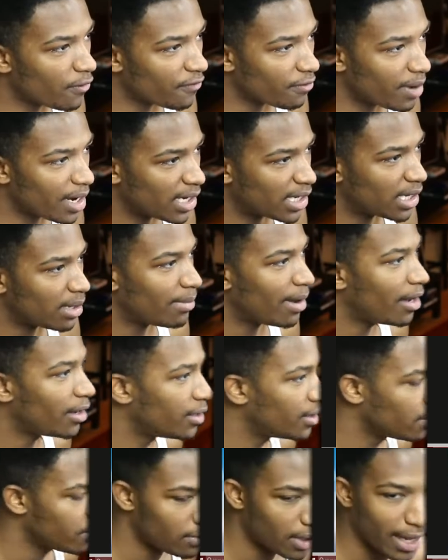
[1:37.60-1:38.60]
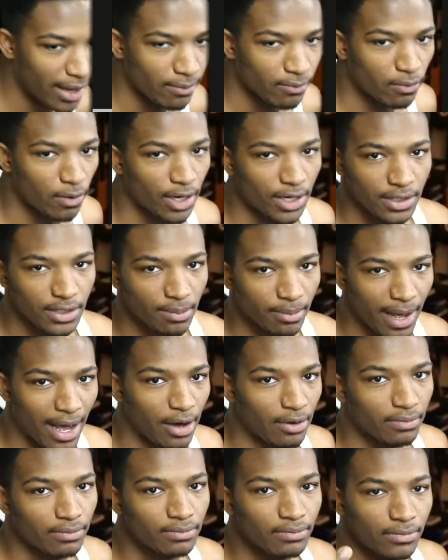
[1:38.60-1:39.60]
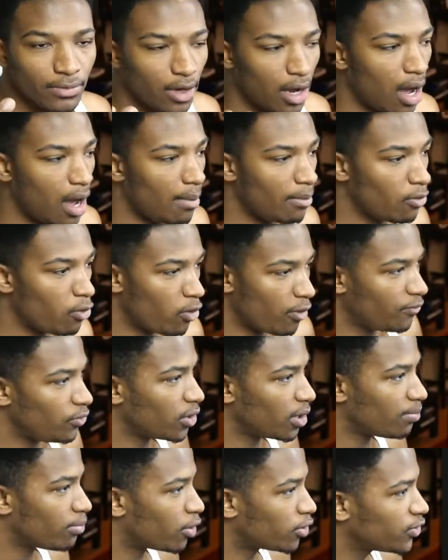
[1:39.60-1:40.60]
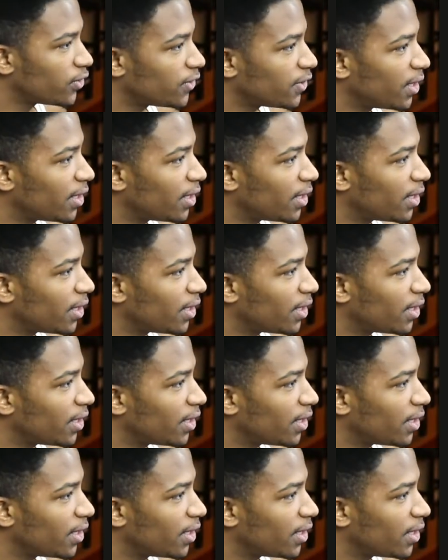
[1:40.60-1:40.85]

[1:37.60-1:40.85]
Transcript: information about it, like what it's about um, or if you can purchase